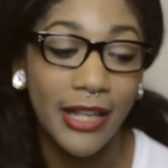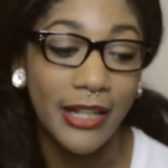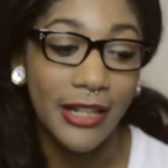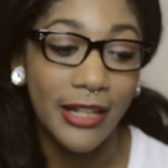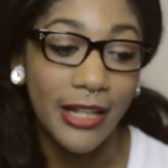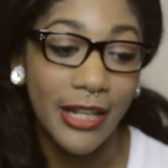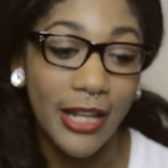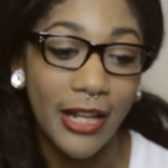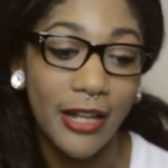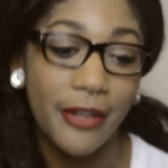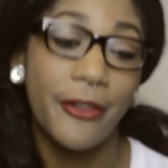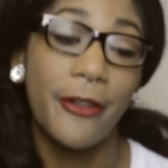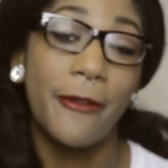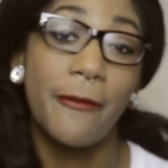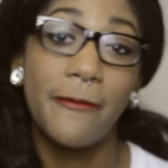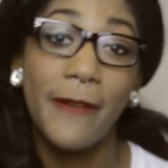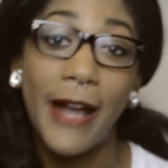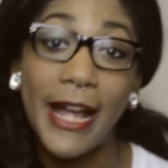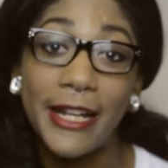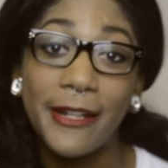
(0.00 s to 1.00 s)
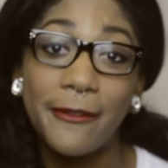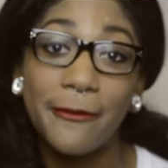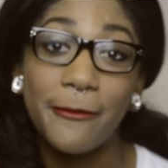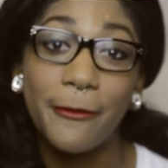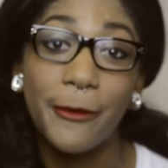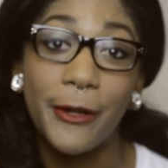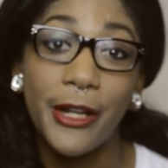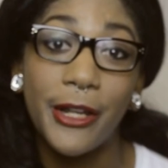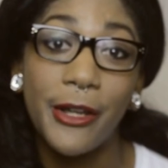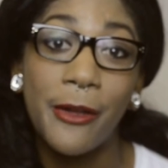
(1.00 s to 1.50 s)
and then they'll find it
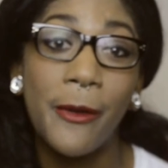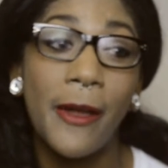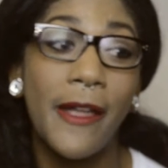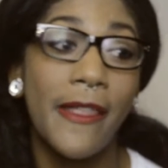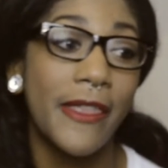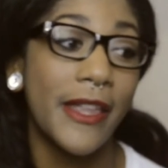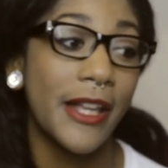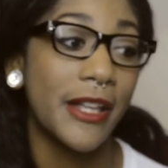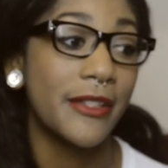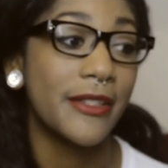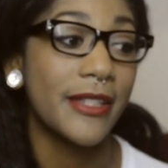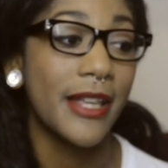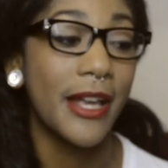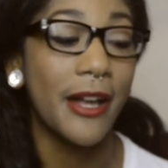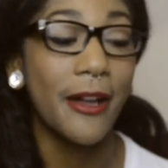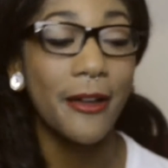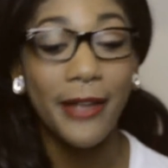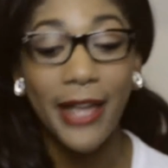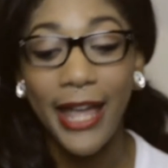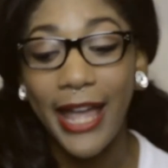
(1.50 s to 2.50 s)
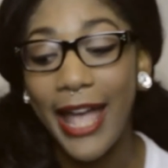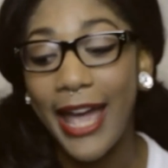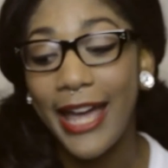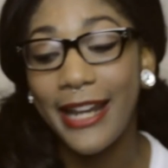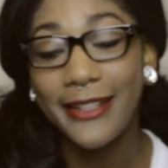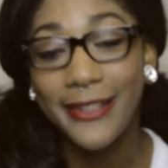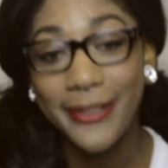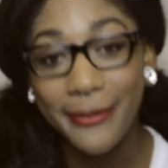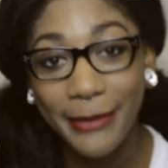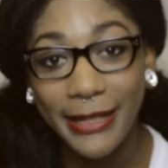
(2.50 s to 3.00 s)
for you, and then you say, okay, add
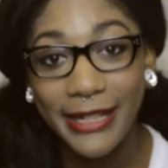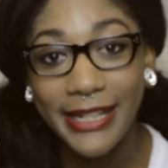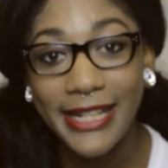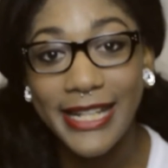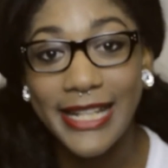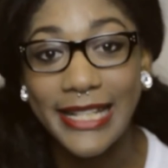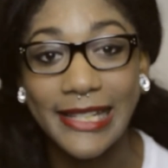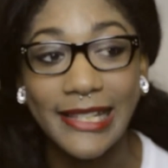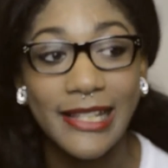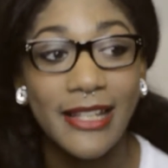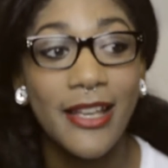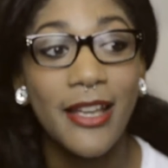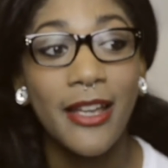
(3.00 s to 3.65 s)
it to my list.